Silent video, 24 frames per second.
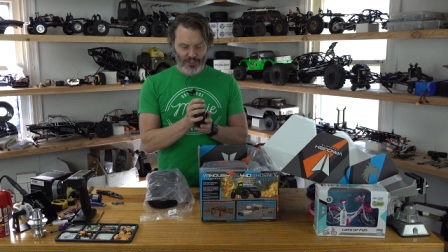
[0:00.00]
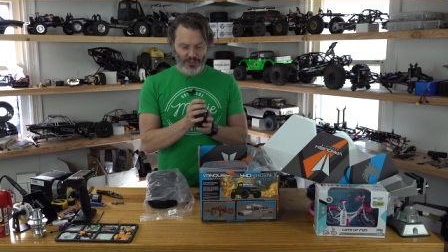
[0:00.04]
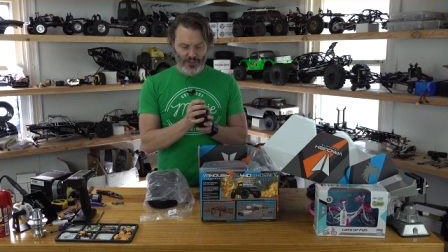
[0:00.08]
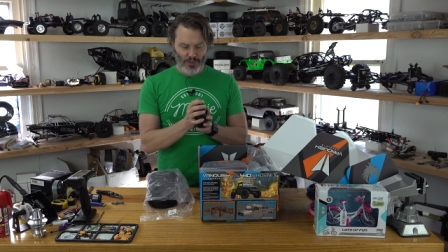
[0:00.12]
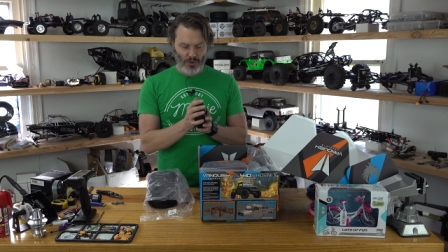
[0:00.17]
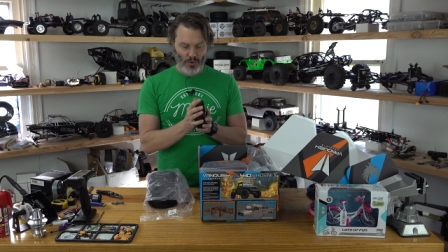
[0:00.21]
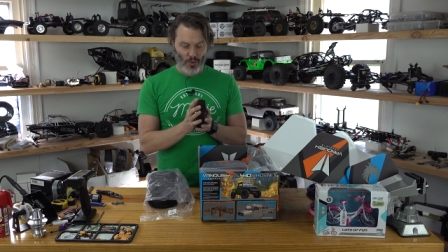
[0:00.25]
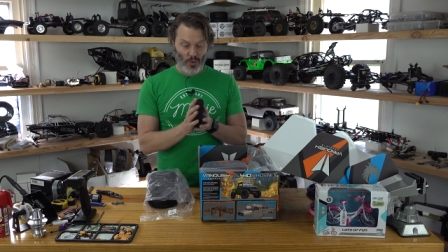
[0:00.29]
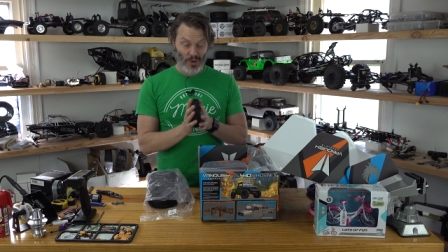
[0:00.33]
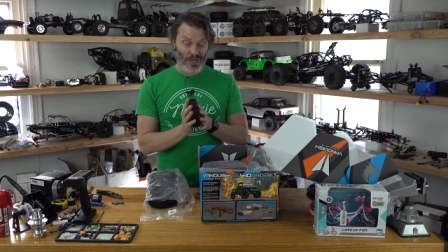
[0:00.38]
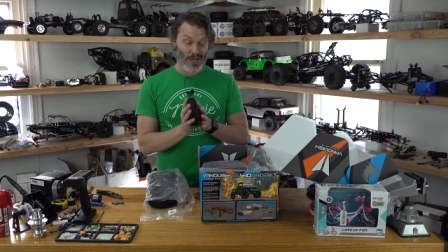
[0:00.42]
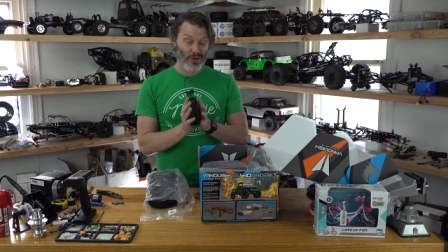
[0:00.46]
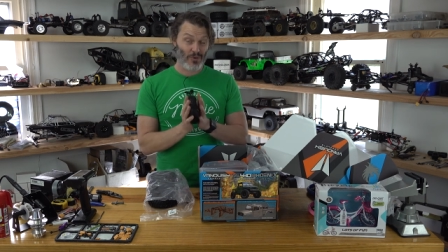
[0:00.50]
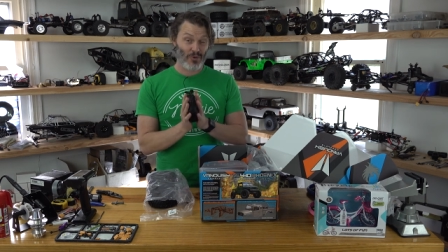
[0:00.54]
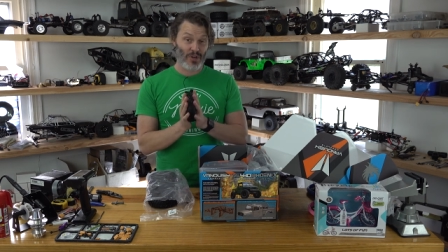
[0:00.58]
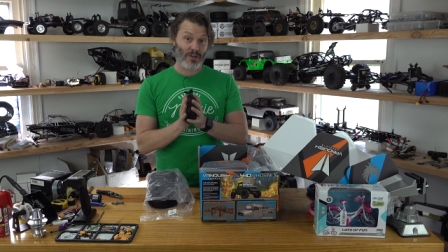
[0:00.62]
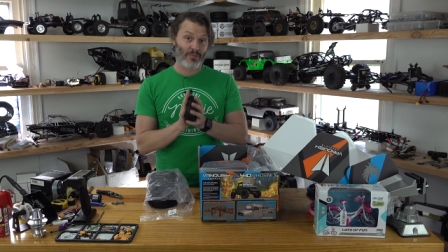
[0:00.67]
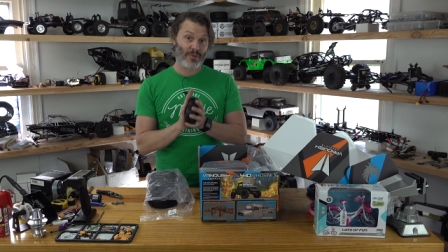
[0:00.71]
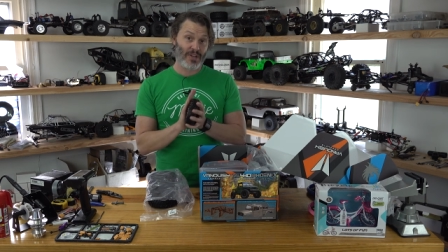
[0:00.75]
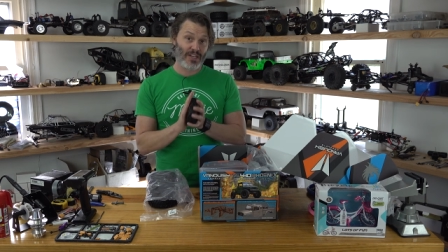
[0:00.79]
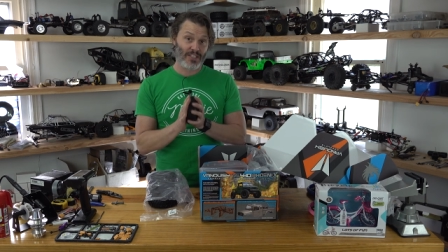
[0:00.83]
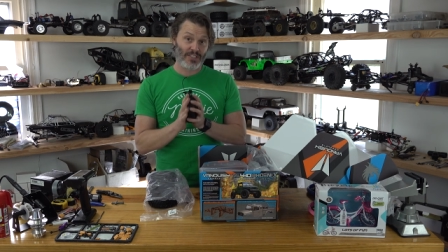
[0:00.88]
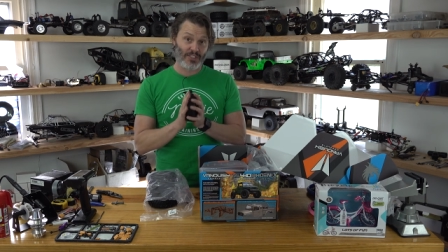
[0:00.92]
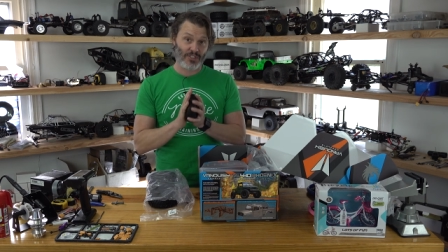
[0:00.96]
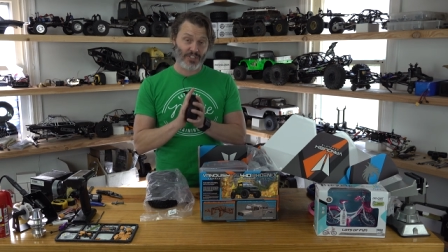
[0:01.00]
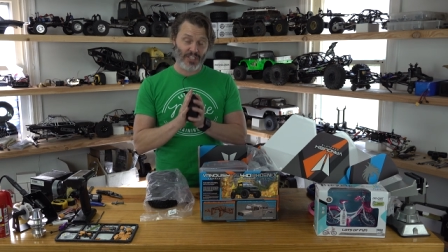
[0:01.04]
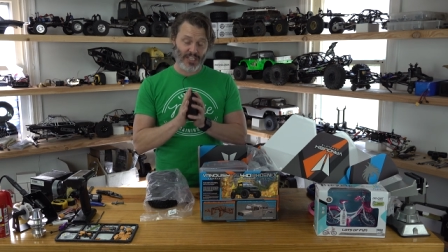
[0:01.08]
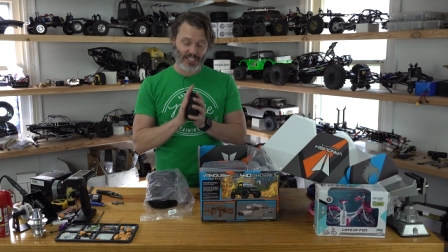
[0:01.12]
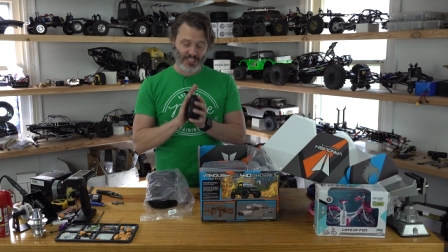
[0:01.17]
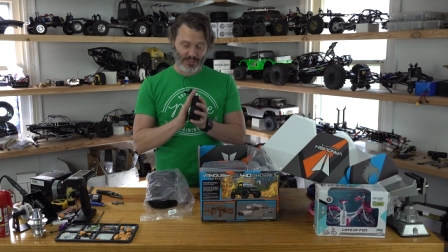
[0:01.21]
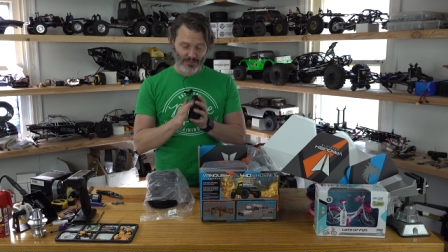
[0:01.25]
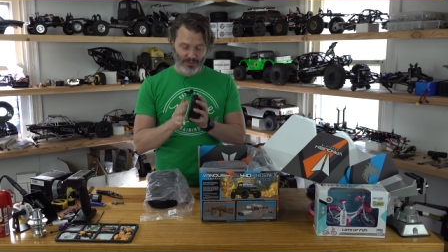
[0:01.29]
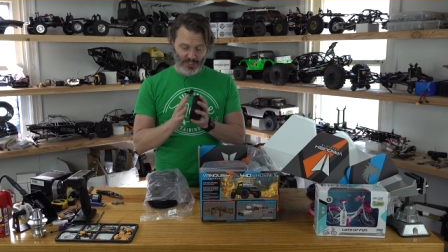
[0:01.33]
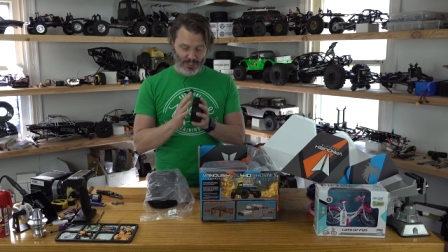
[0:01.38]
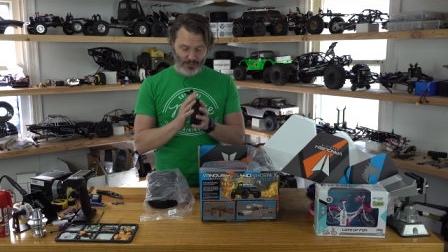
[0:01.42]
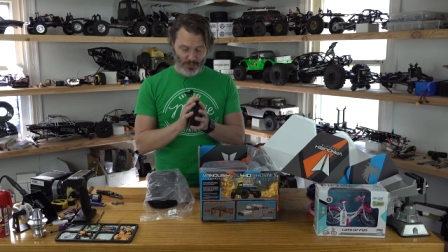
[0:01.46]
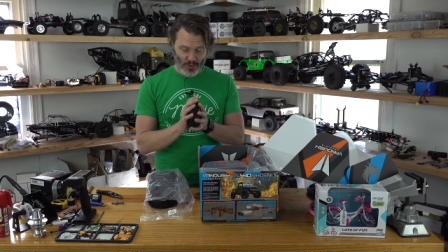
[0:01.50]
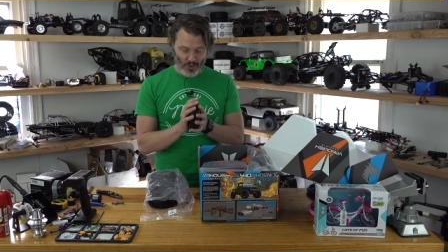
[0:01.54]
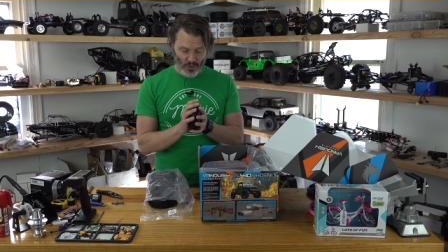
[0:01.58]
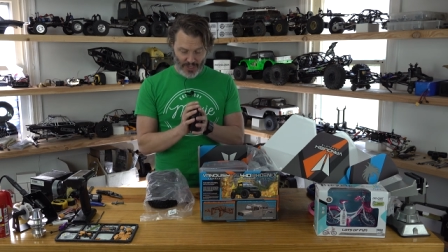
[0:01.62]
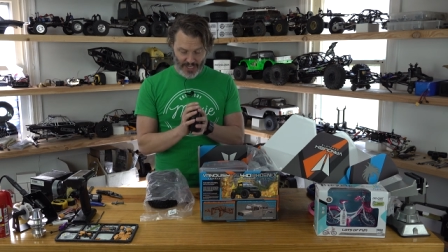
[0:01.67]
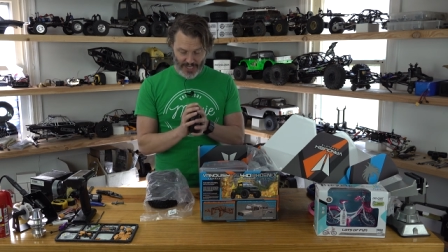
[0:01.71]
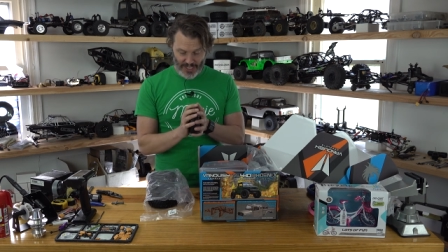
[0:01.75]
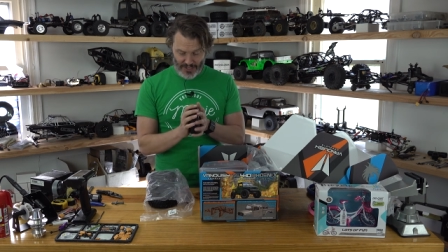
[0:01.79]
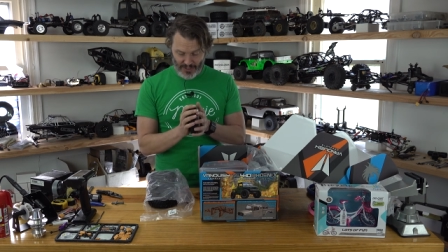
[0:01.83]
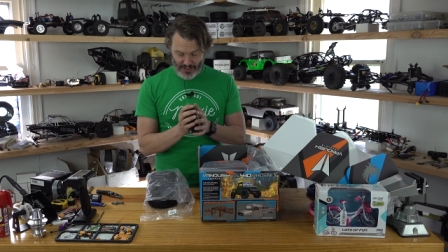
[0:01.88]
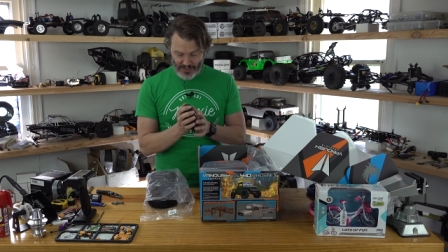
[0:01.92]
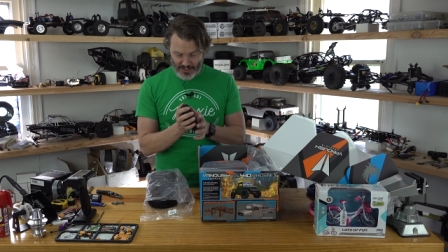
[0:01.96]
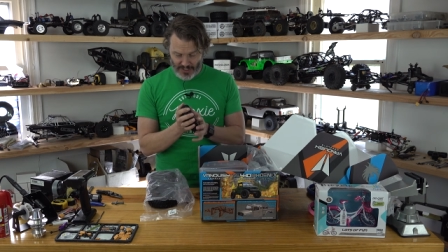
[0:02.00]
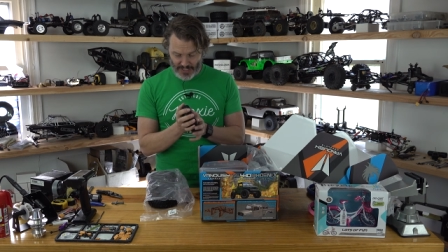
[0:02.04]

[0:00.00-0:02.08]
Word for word: So what I would recommend is you take some simple green